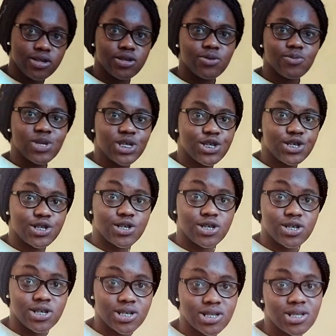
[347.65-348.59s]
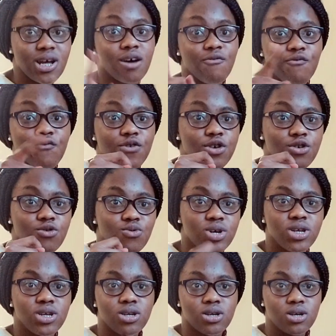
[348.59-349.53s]
so we're just gonna start
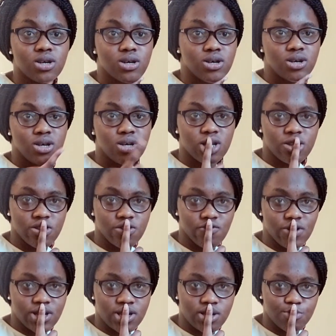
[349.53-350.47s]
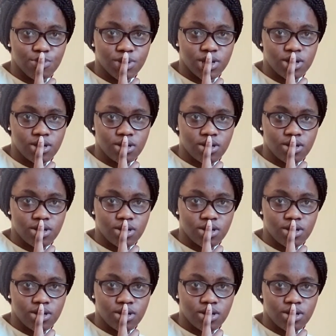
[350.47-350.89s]
following the recipe.